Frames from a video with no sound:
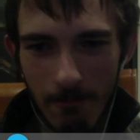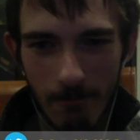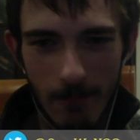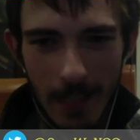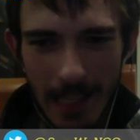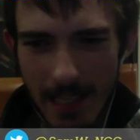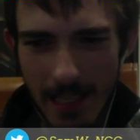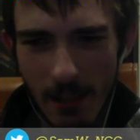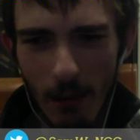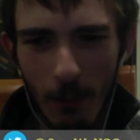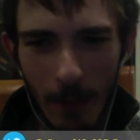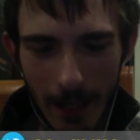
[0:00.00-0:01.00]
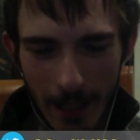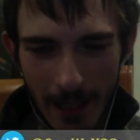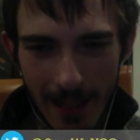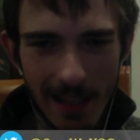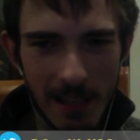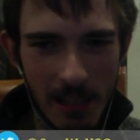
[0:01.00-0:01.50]
he's still
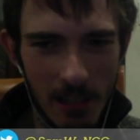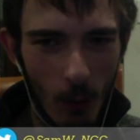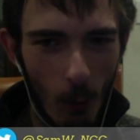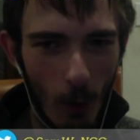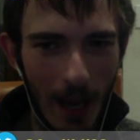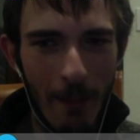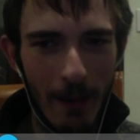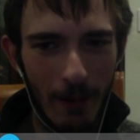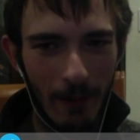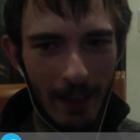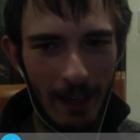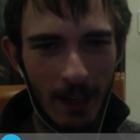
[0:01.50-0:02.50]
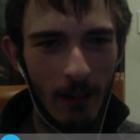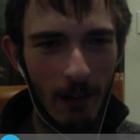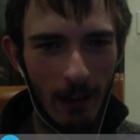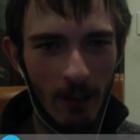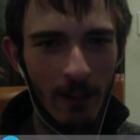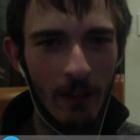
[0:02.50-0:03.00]
he is still way better than
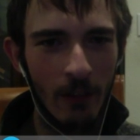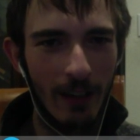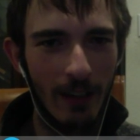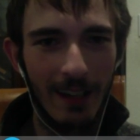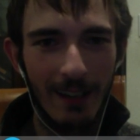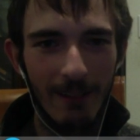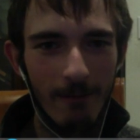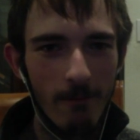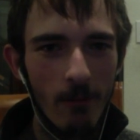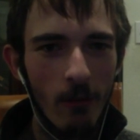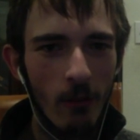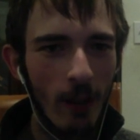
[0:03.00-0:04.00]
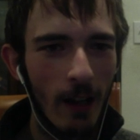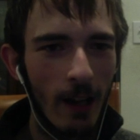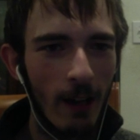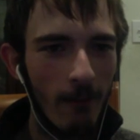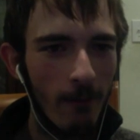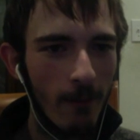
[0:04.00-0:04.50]
Hillary Clinton, so.